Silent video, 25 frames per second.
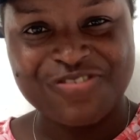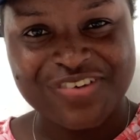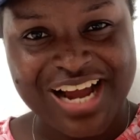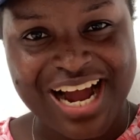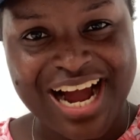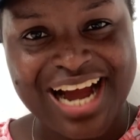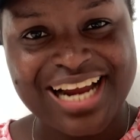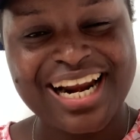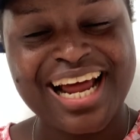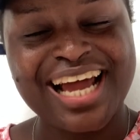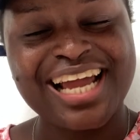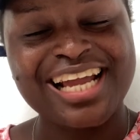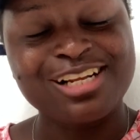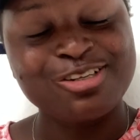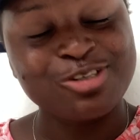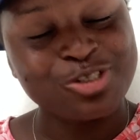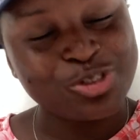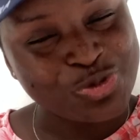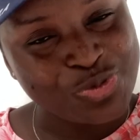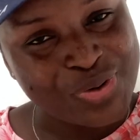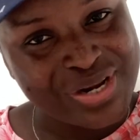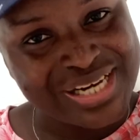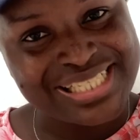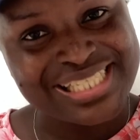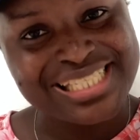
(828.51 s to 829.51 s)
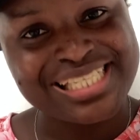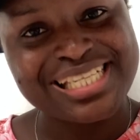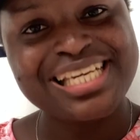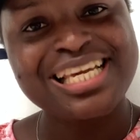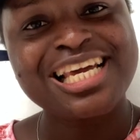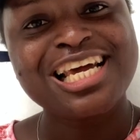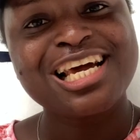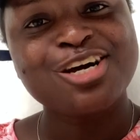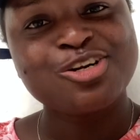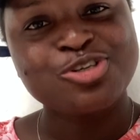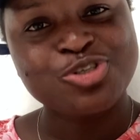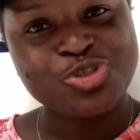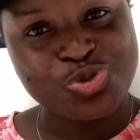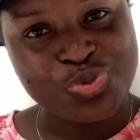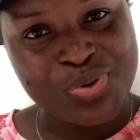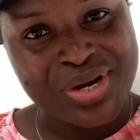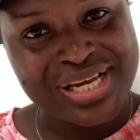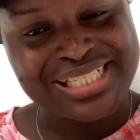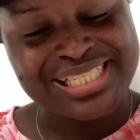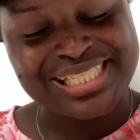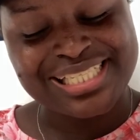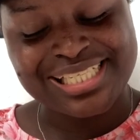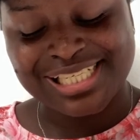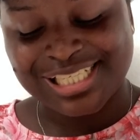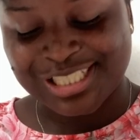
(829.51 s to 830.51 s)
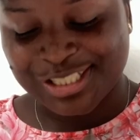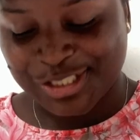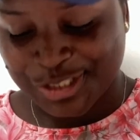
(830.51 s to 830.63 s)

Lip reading: Ghana in 2022.